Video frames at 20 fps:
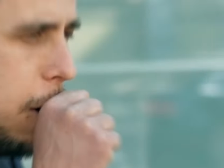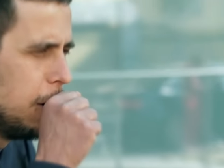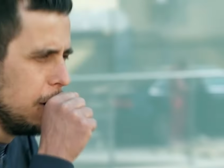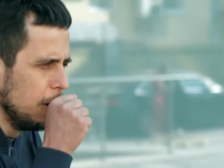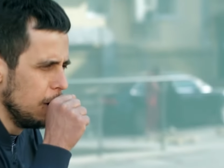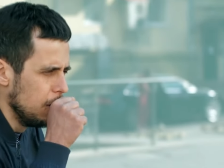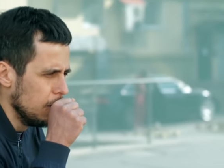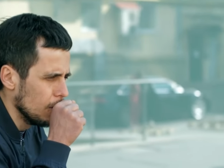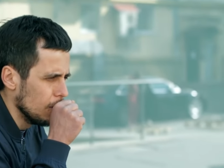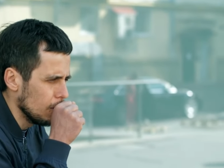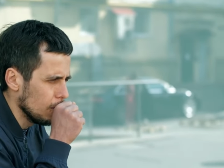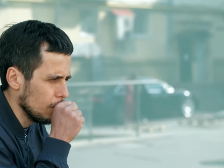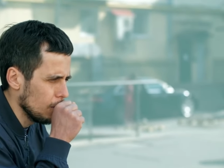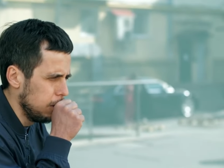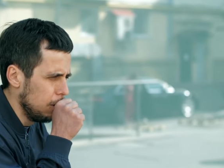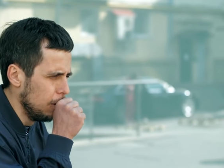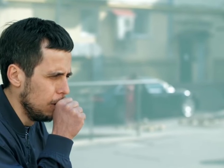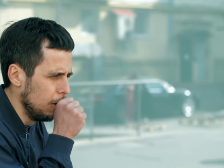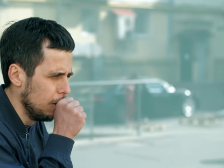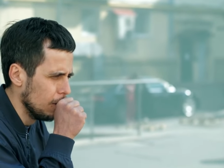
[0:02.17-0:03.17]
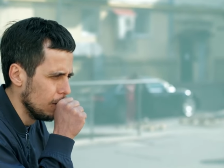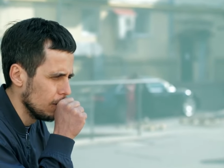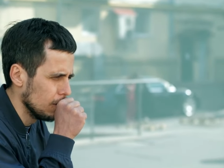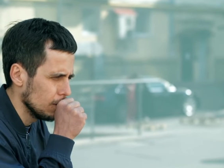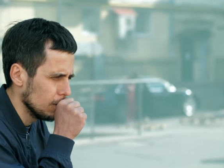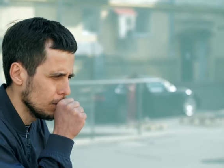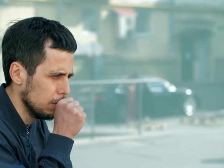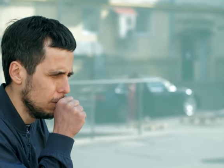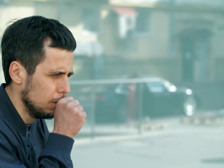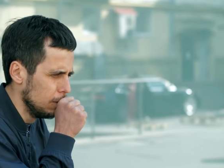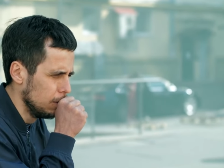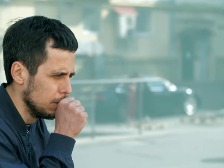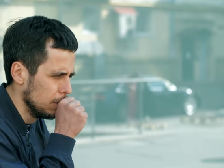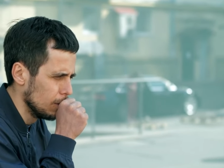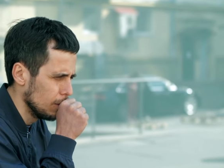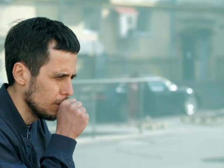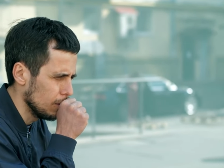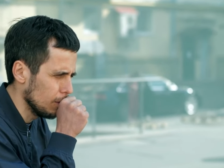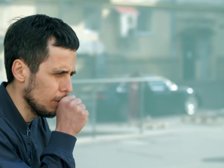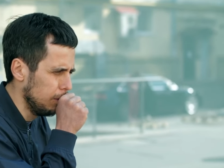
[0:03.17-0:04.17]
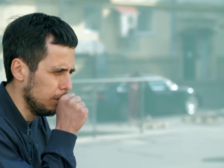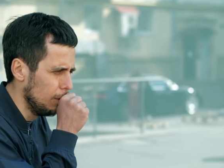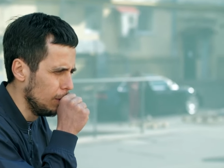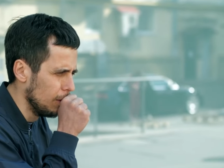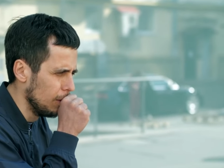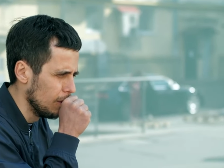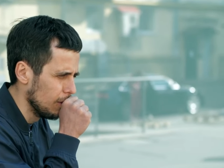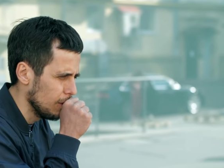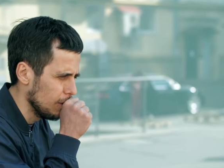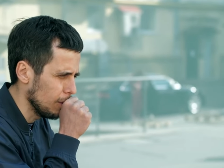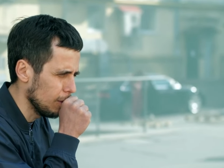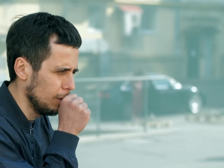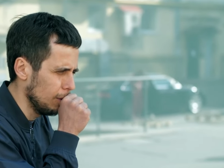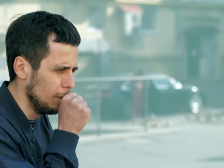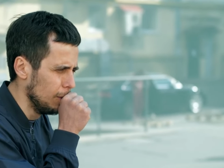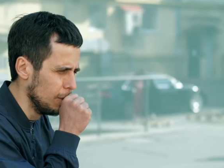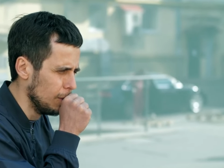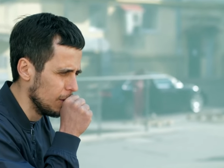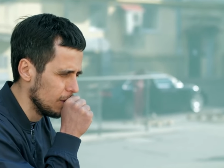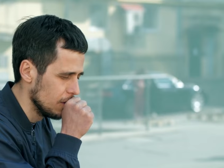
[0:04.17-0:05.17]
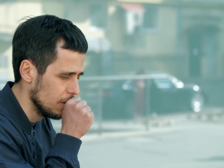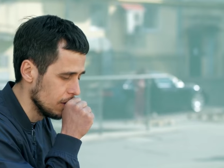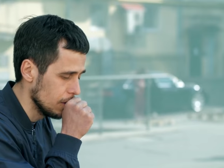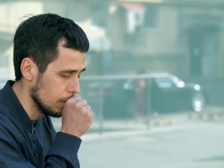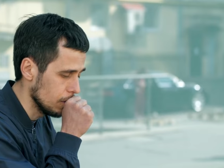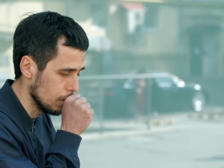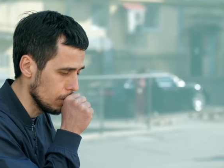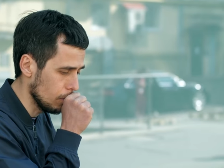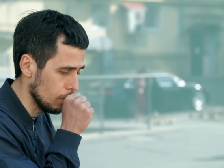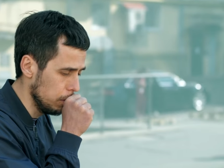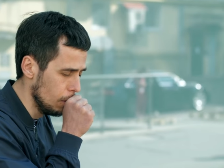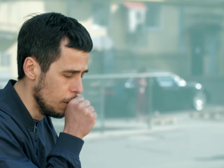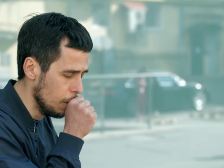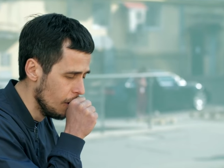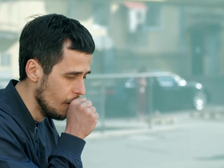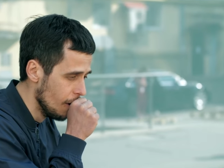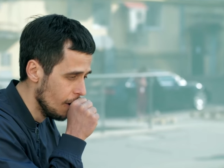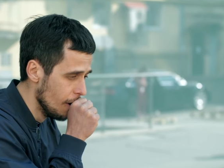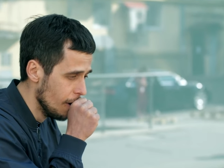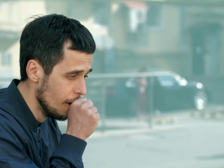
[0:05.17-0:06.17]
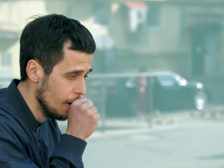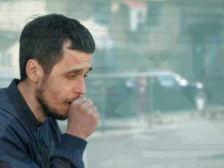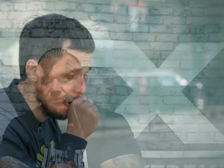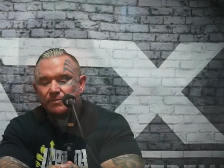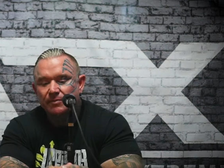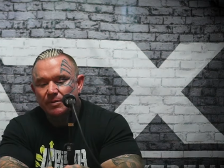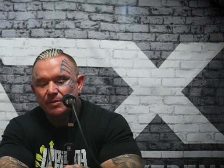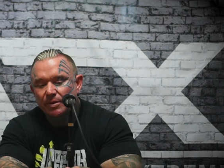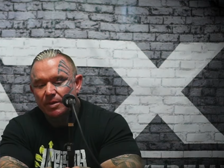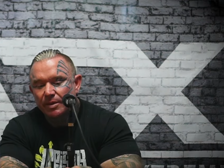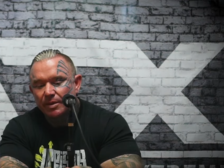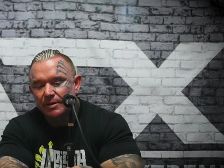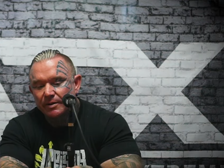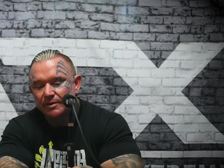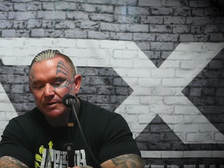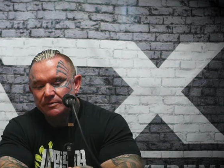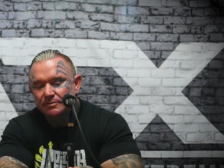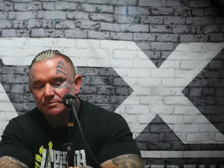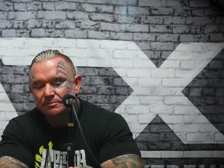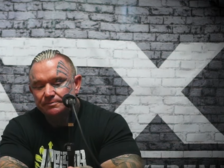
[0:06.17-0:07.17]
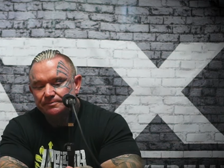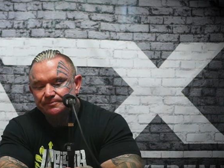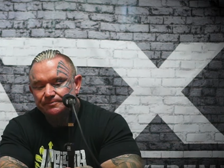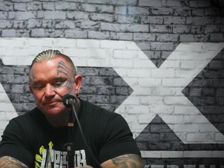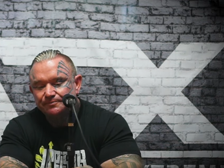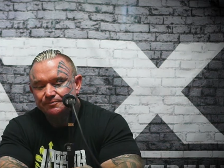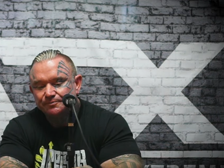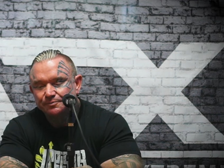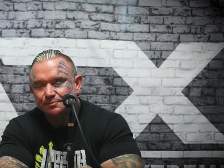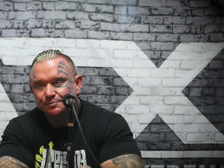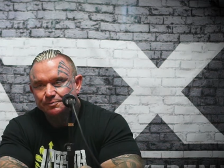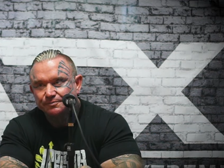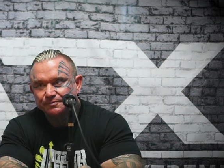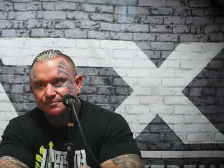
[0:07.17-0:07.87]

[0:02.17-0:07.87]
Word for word: When you have a cold or just sick, do you still continue to work out? If so, do you change your